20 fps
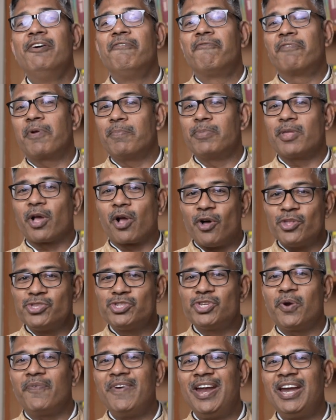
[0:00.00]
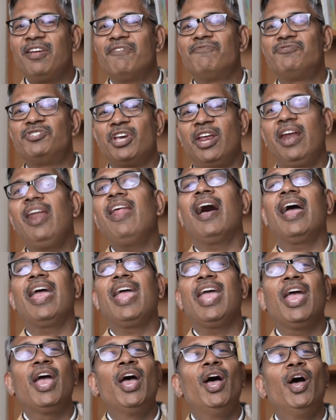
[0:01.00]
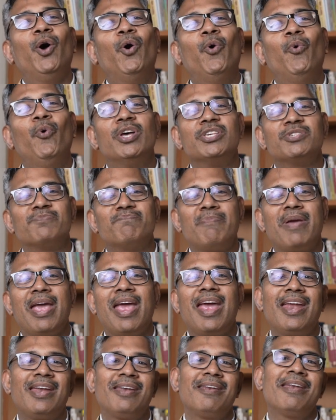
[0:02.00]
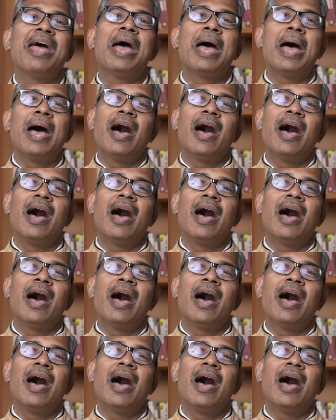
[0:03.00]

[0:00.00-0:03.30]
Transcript: from the conservative Chennai, who has made